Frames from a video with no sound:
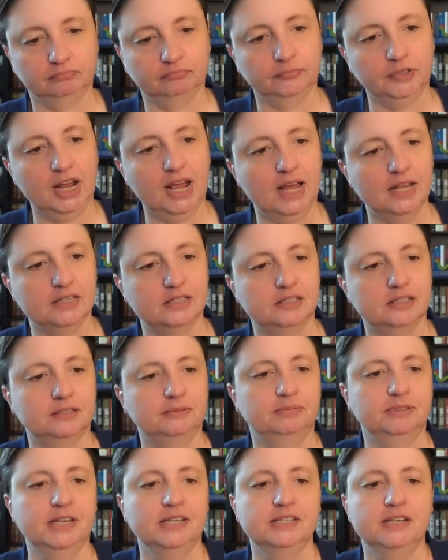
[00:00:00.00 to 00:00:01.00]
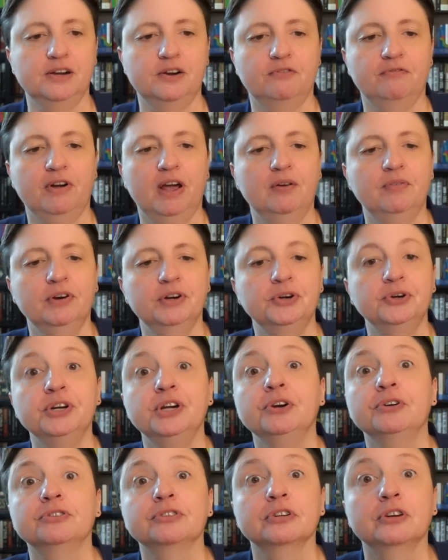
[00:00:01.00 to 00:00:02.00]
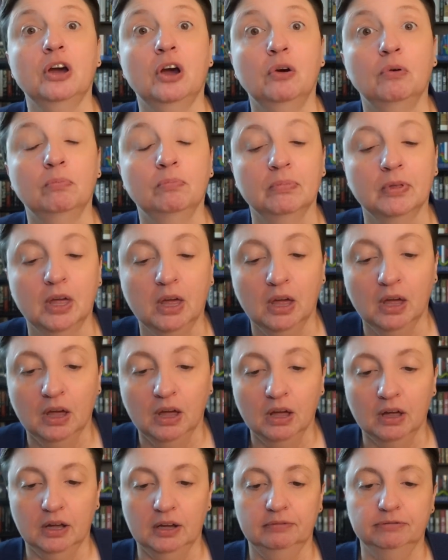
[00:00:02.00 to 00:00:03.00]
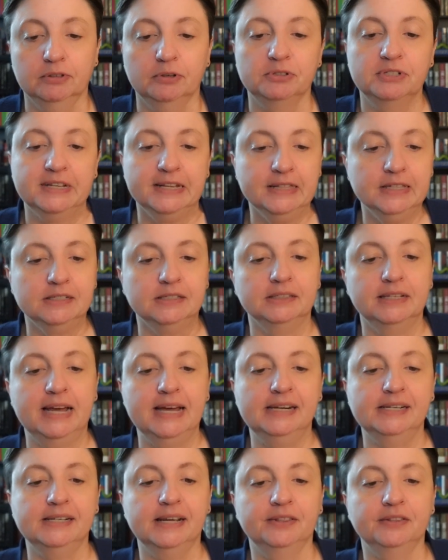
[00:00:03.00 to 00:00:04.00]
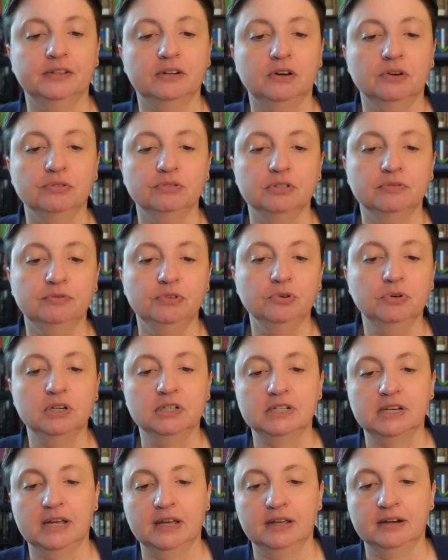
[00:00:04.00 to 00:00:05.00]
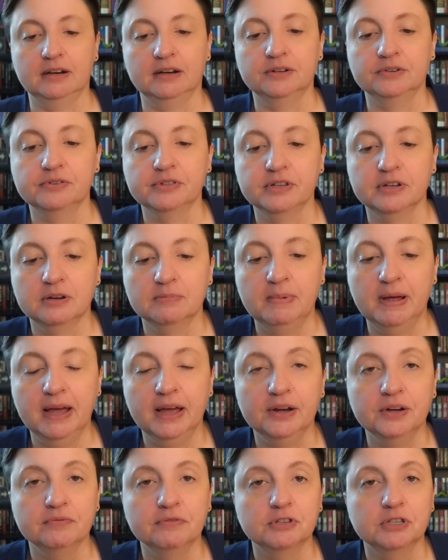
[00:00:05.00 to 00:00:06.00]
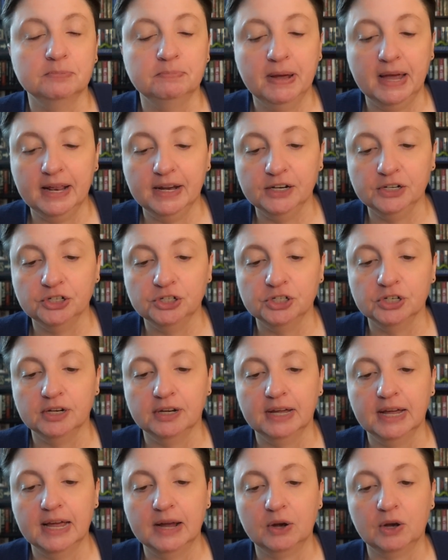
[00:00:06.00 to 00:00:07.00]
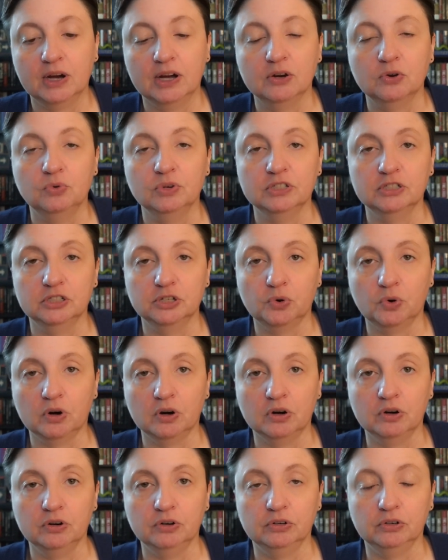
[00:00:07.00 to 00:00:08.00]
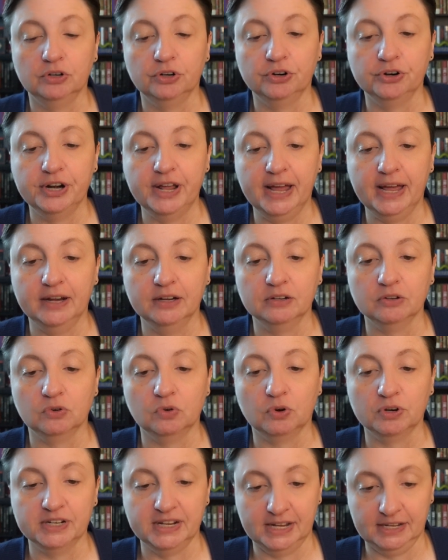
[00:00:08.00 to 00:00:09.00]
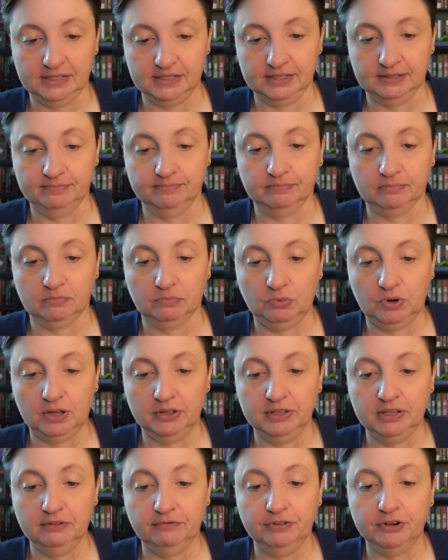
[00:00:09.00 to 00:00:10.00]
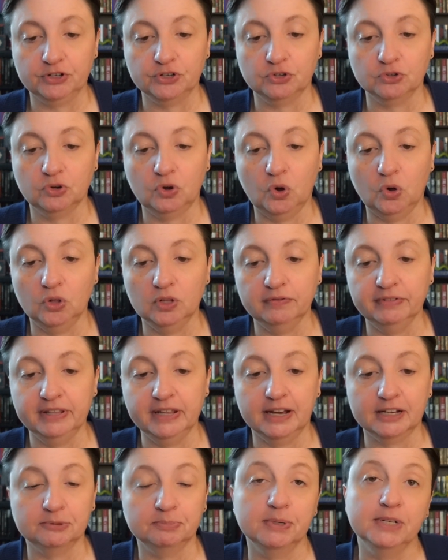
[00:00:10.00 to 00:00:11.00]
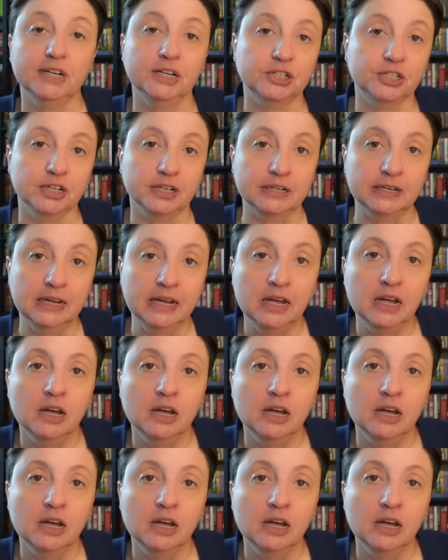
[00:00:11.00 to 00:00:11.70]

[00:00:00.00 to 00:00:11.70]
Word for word: yes, says here, 500 years ago, a flotilla landed on the coast of Yucatan under the command of the Spanish conquistador Hernan Cortes. While the official goal of the expedition